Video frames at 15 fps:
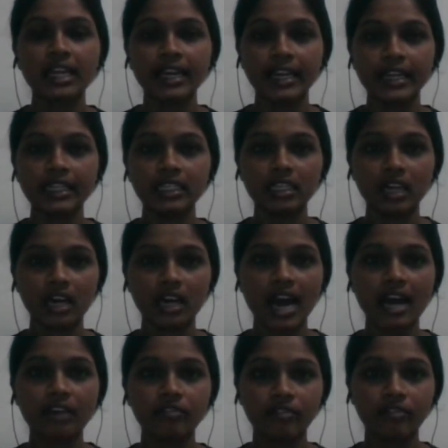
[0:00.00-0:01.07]
correct
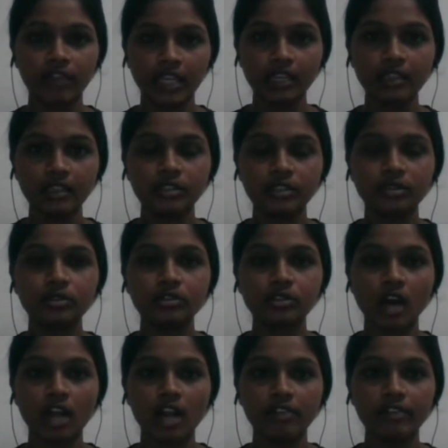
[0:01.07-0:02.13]
our way to
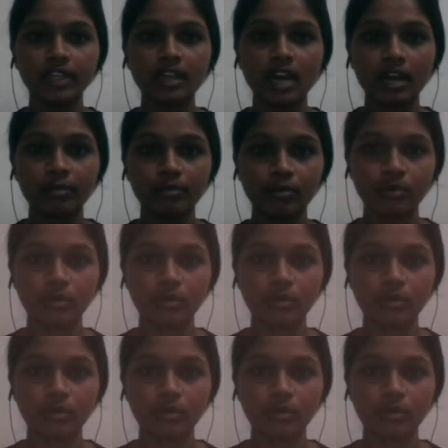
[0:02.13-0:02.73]
solving our